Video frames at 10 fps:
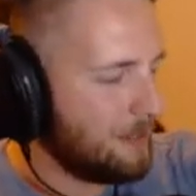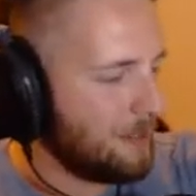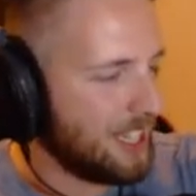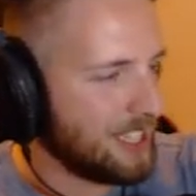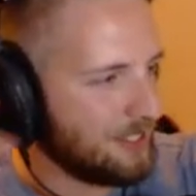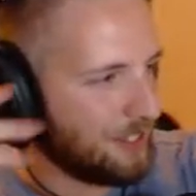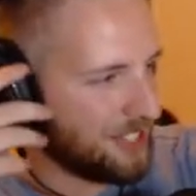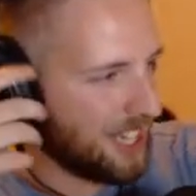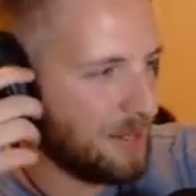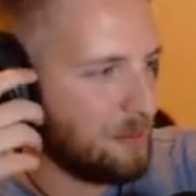things of all
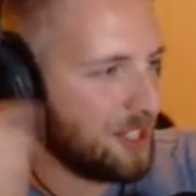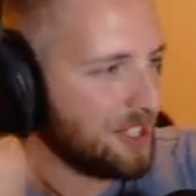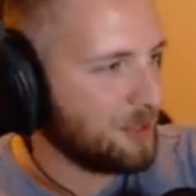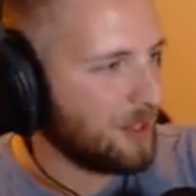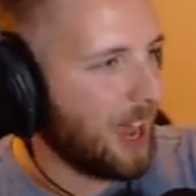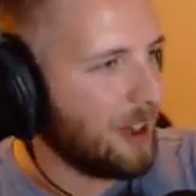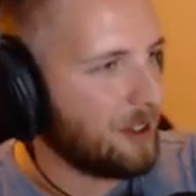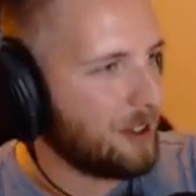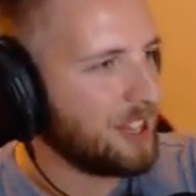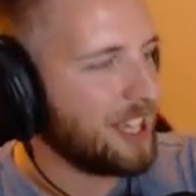time was how
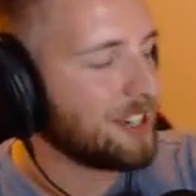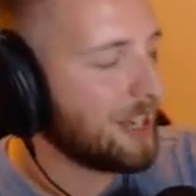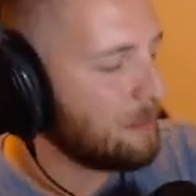the internet